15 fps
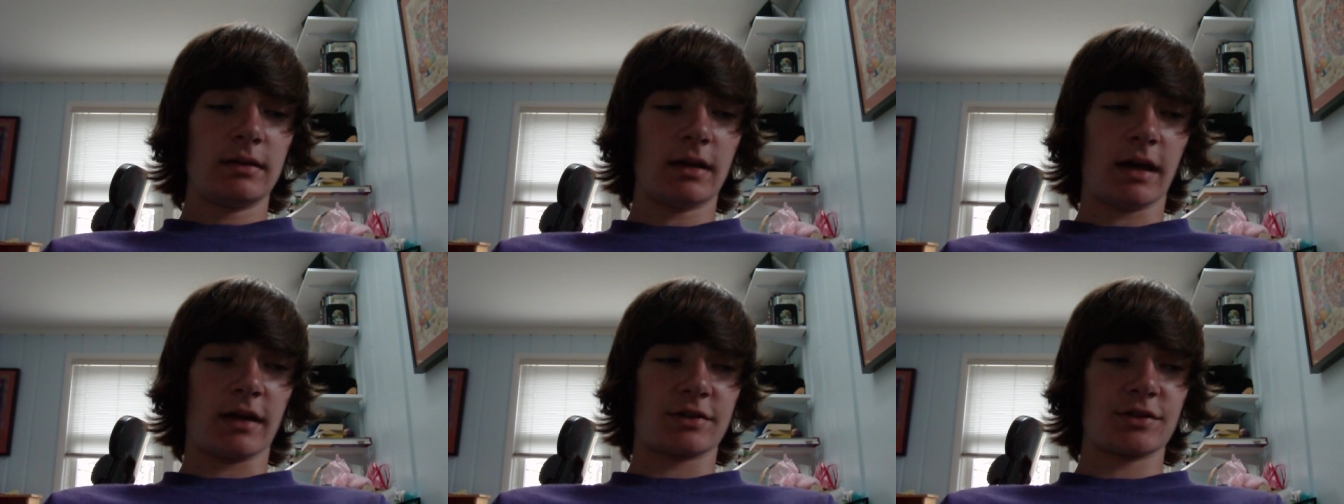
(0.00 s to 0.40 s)

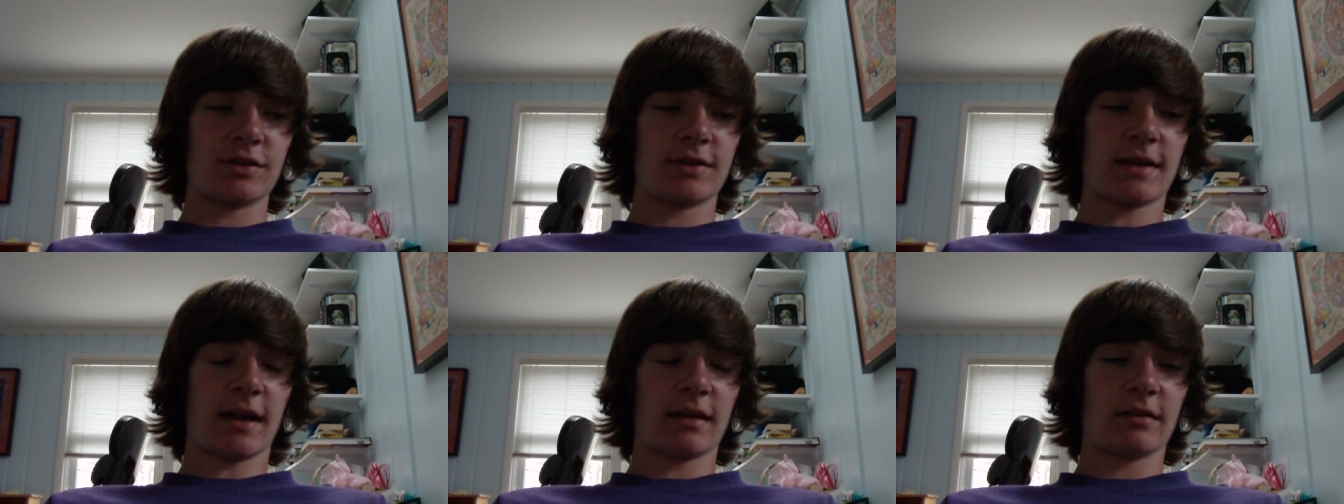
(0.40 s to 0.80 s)
Yeah, so
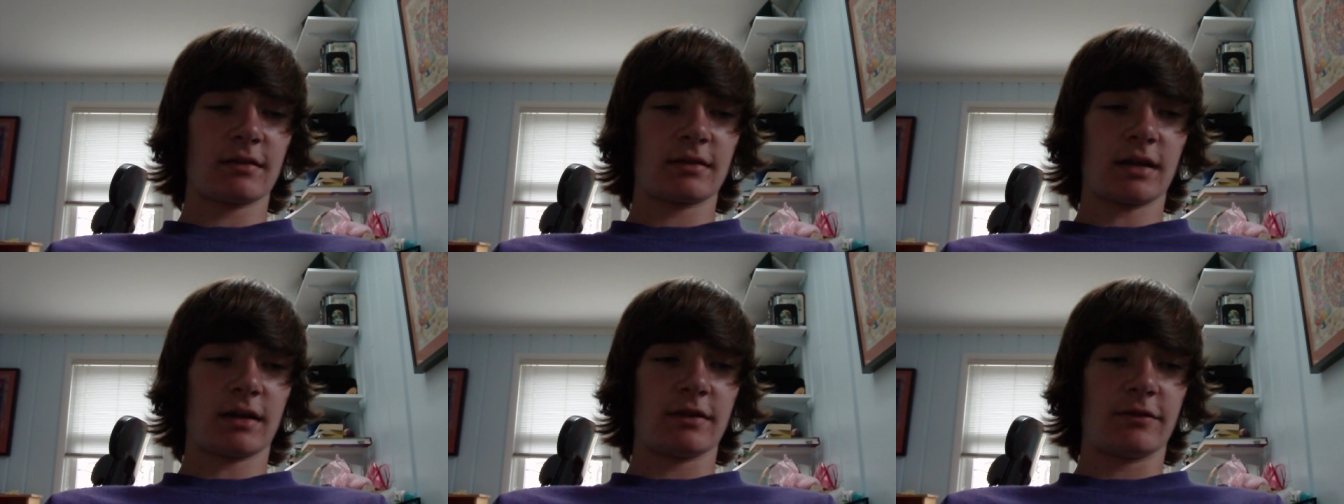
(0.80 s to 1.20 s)
you gotta
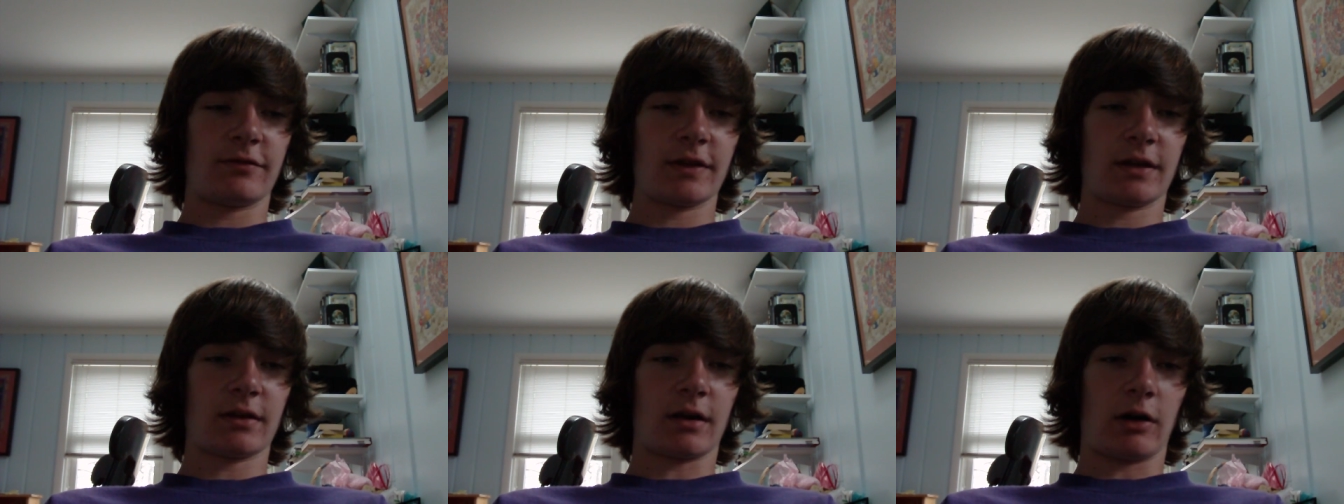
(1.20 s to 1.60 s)
kind of
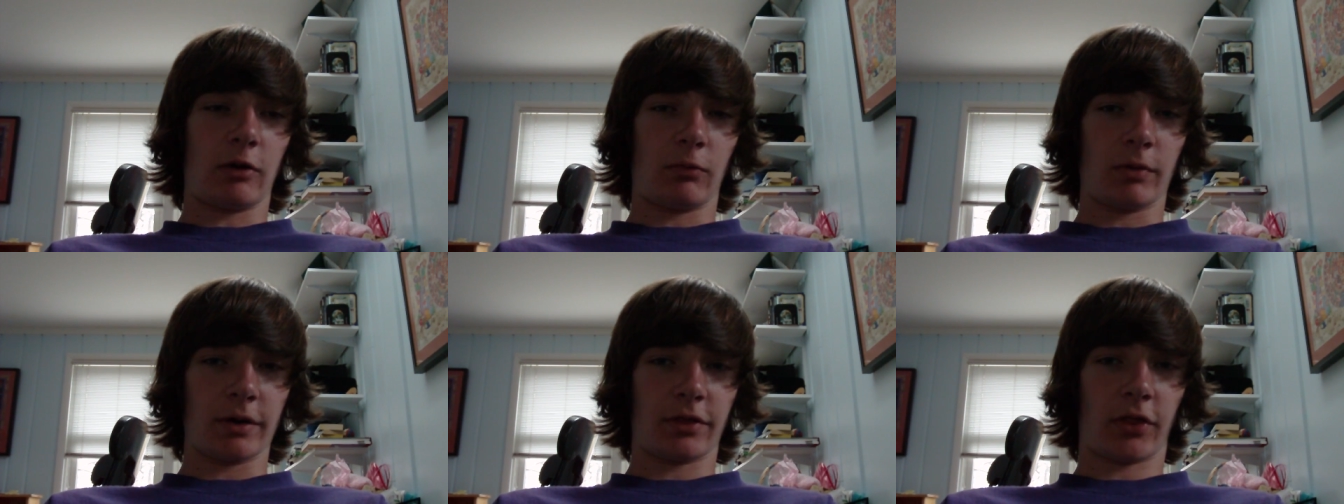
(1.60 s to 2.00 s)
figure
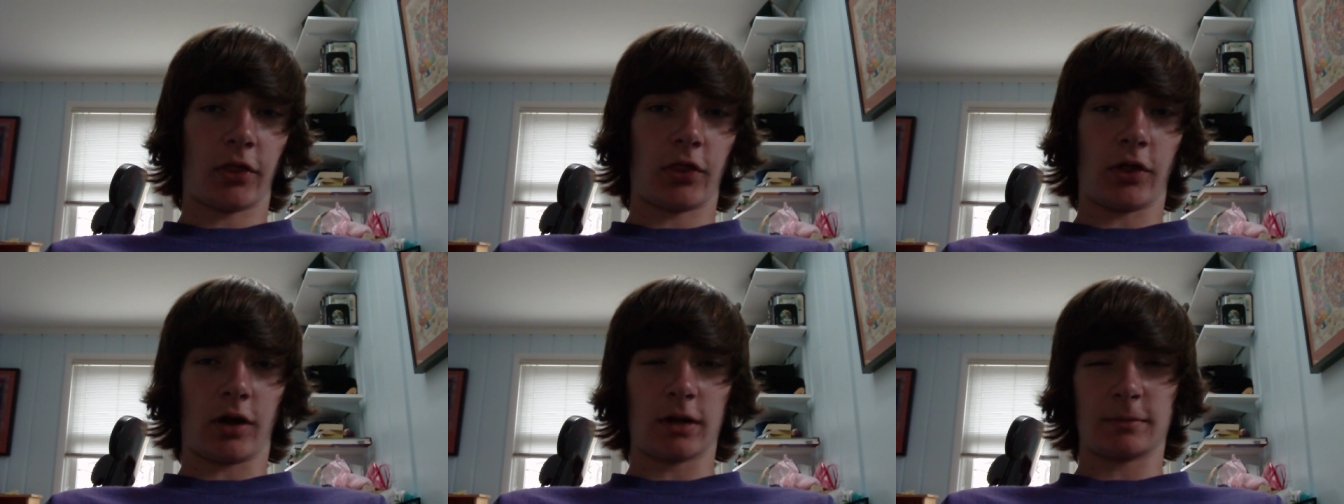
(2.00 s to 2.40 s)
out what
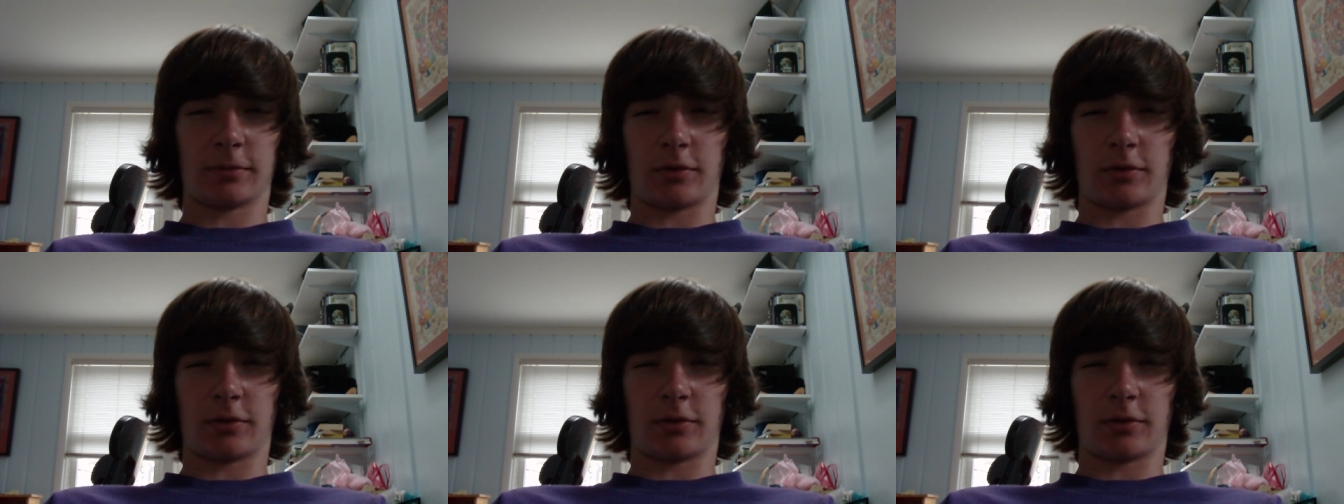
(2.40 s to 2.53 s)
thought